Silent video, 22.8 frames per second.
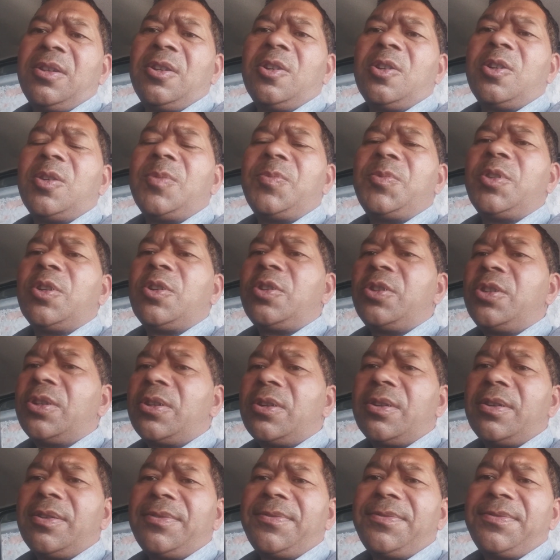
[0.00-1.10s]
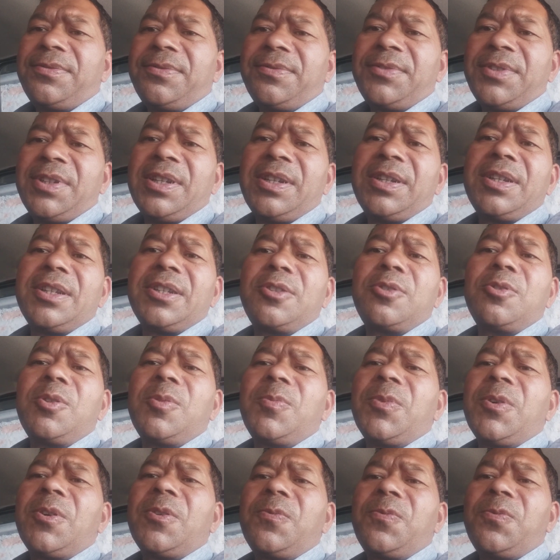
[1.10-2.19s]
of the order of 10 raised to the
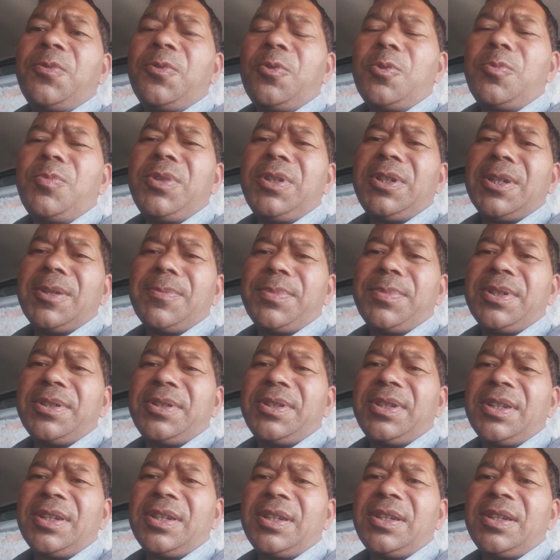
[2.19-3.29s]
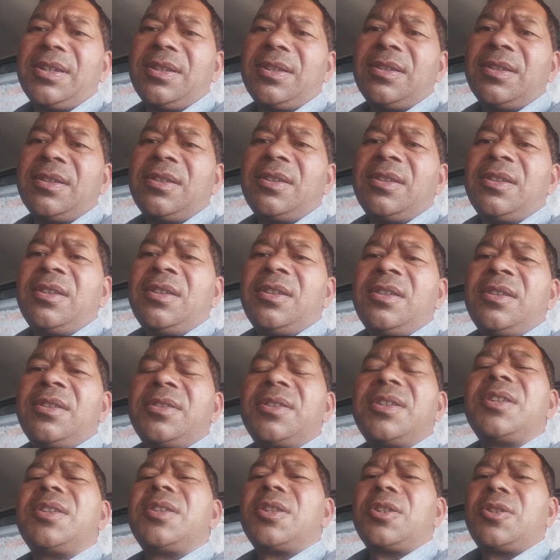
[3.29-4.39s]
power 4 meter per second,
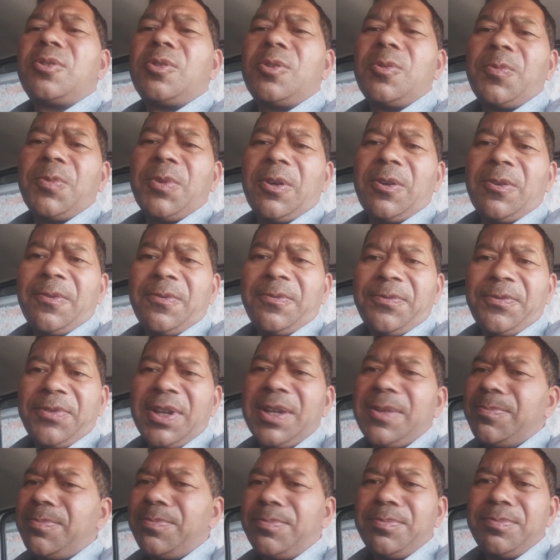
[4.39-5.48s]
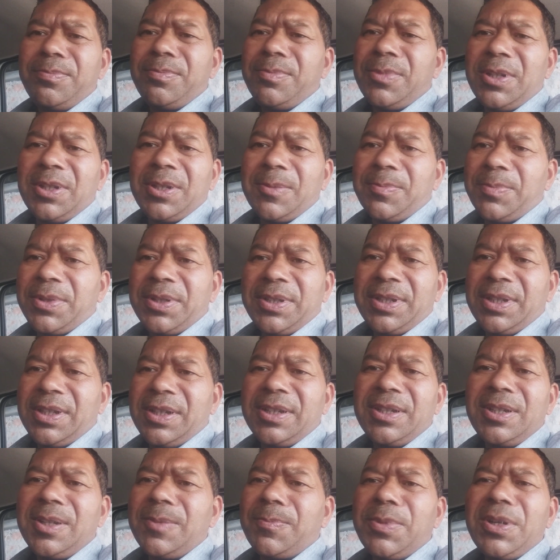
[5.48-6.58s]
10 raised to the power 5 meter per
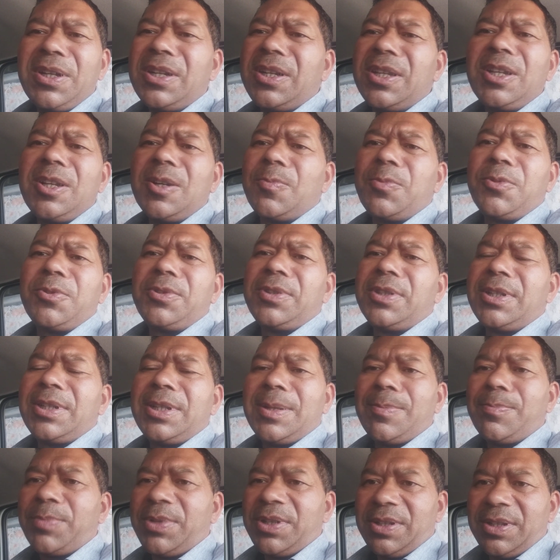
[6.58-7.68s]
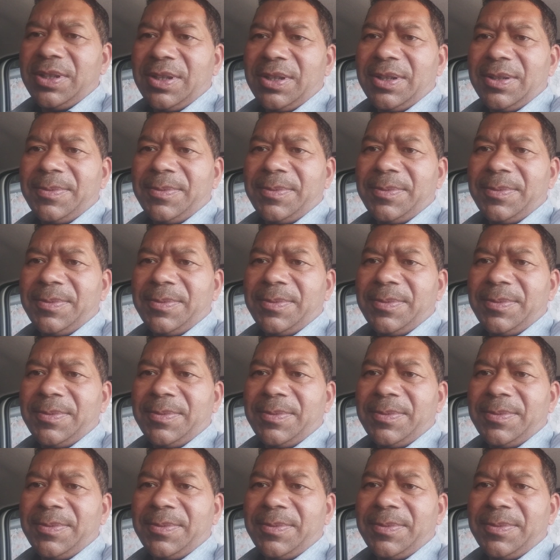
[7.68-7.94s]
second, depending upon the temperature.